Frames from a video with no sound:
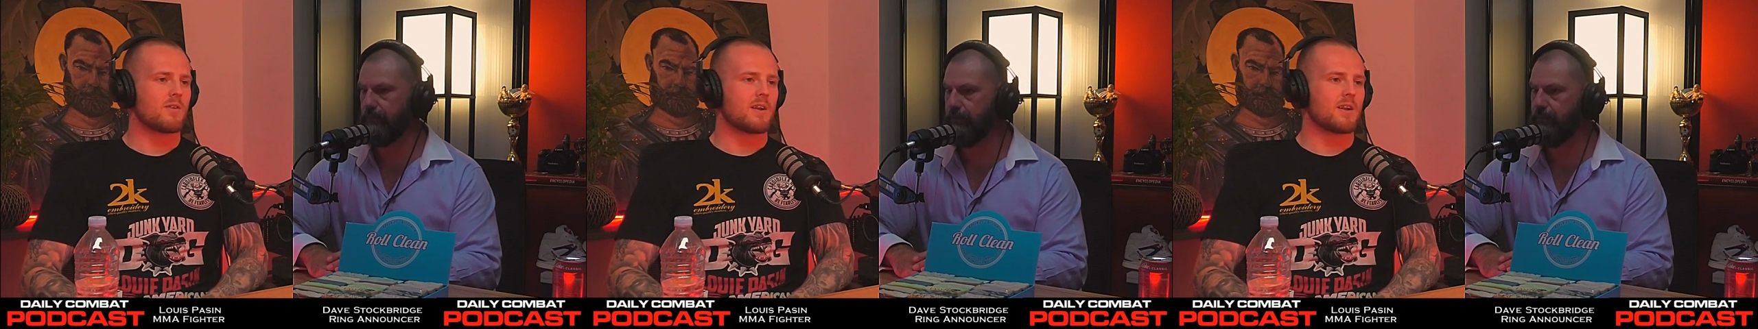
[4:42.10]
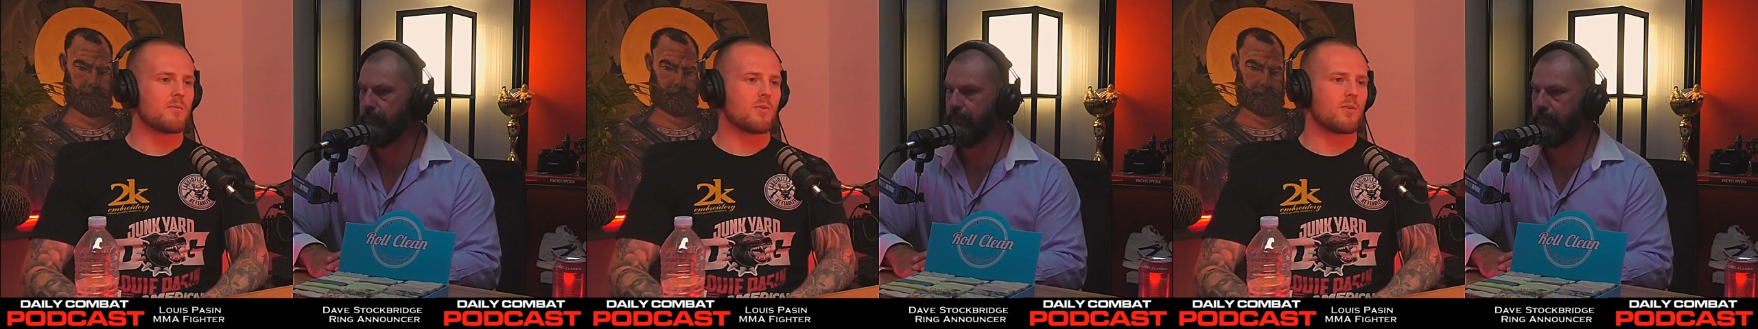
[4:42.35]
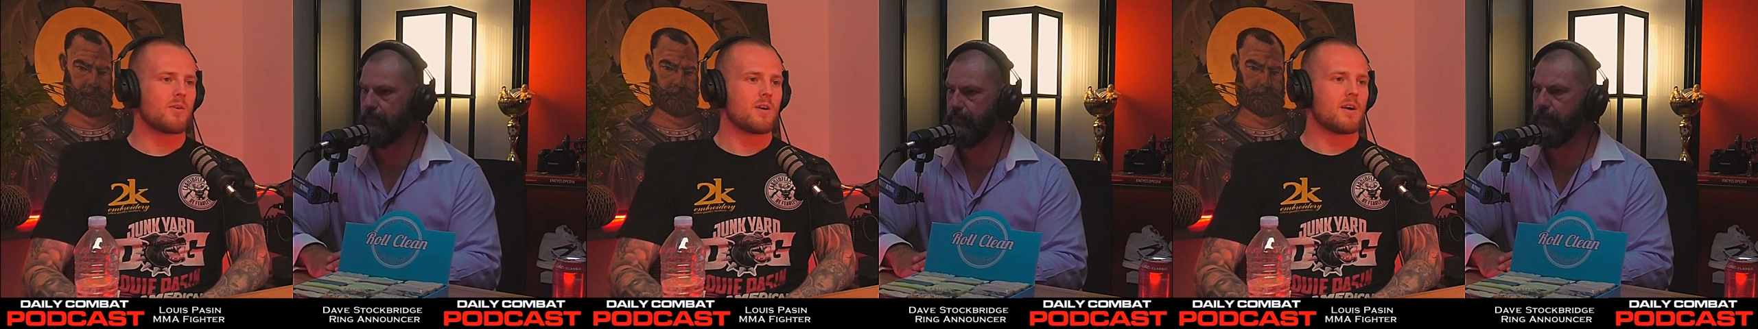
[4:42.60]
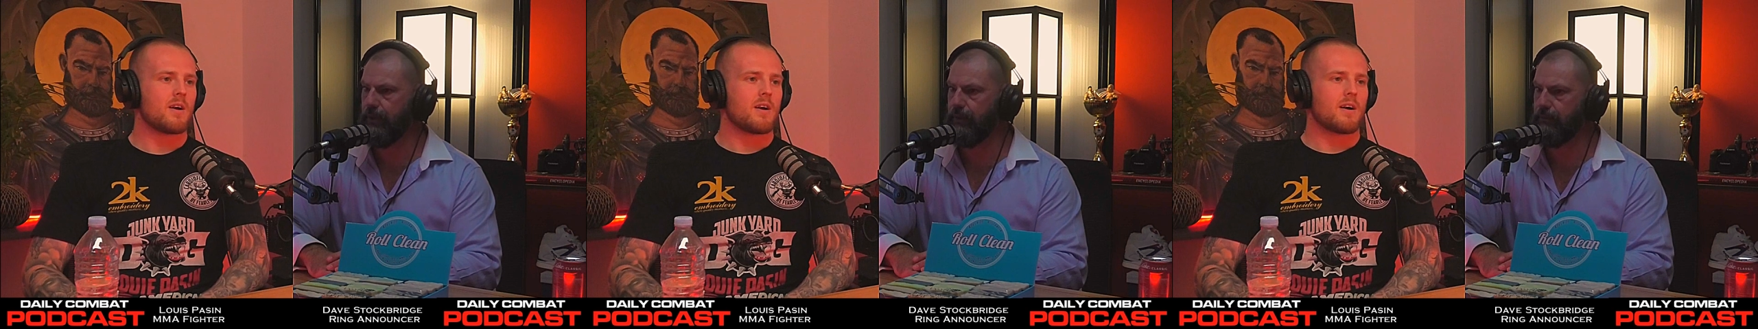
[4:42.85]
Speaker 1: anymore.
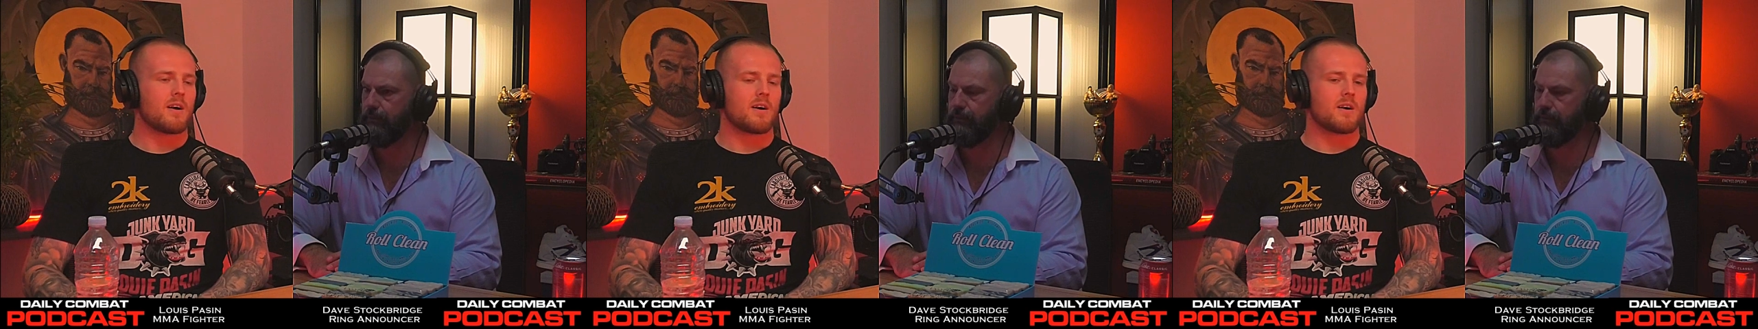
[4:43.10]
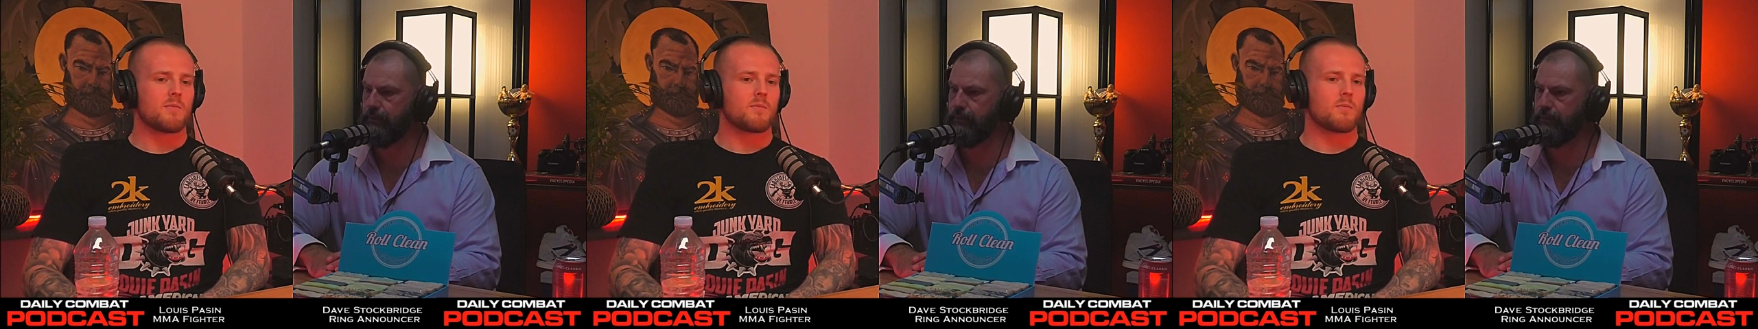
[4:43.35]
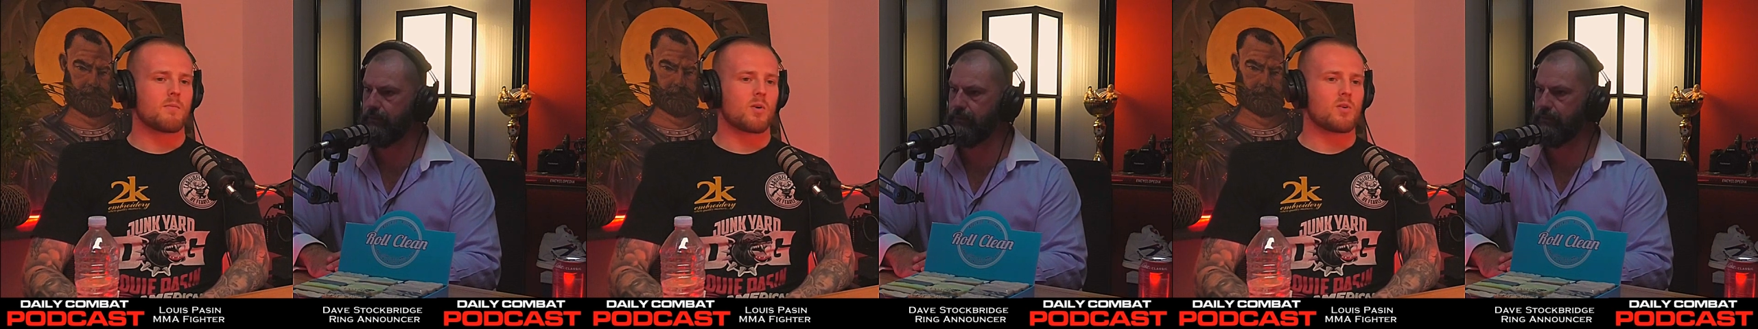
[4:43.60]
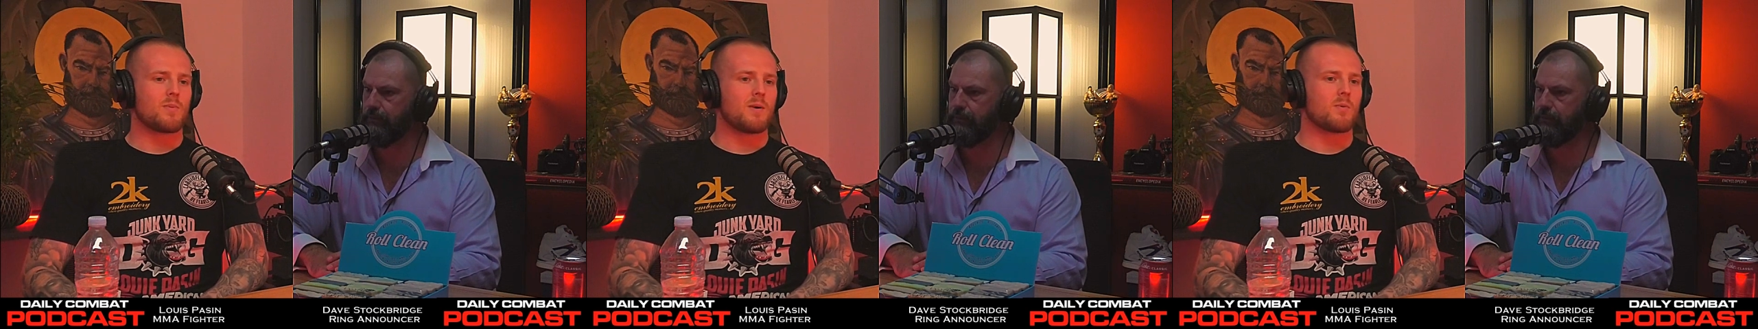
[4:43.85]
Yeah. Um,
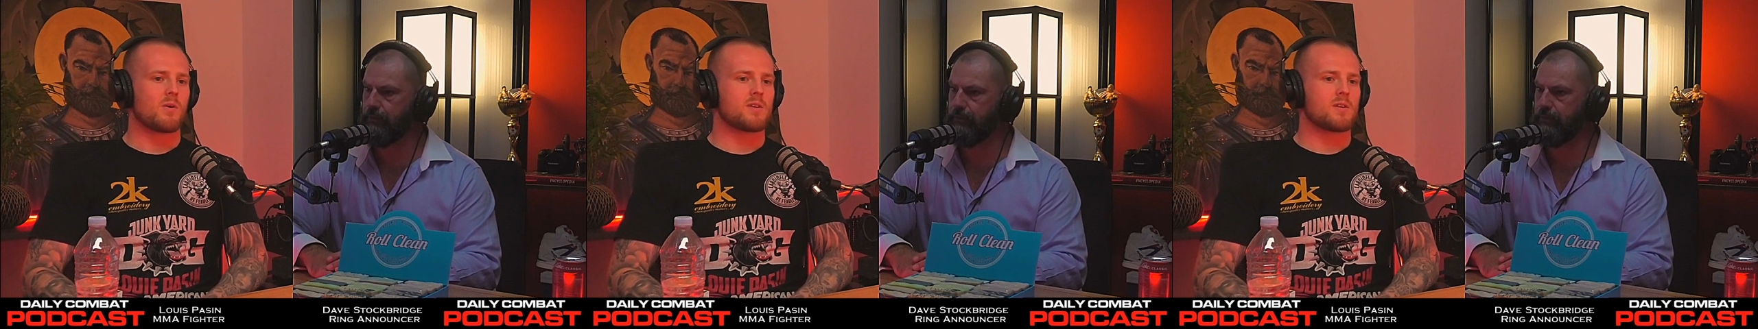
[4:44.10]
most people I